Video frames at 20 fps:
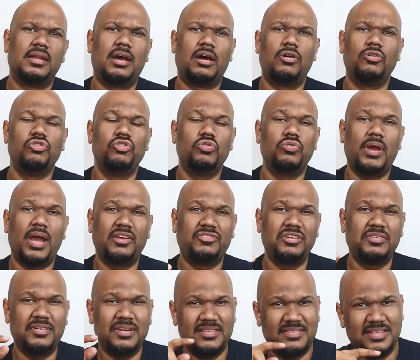now you're
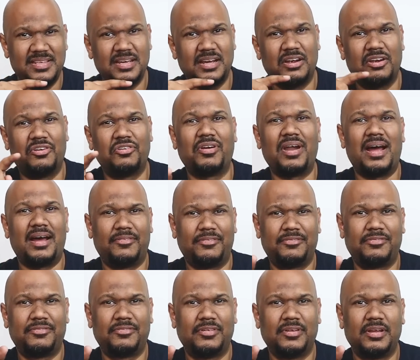actually gonna see a
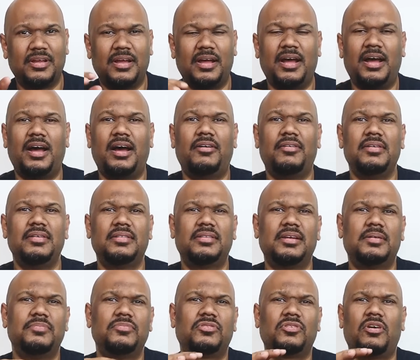graph in
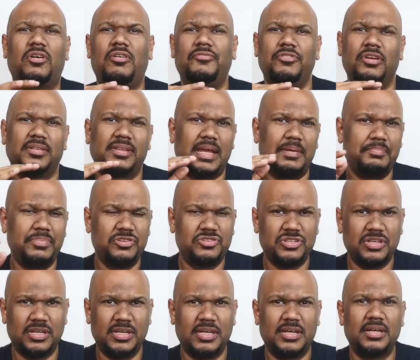terms of your
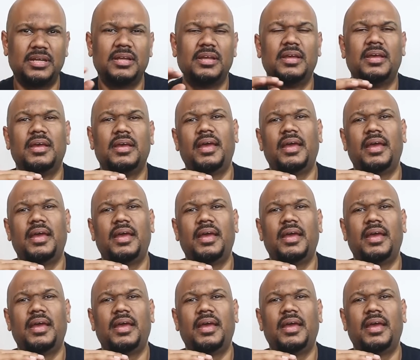temperature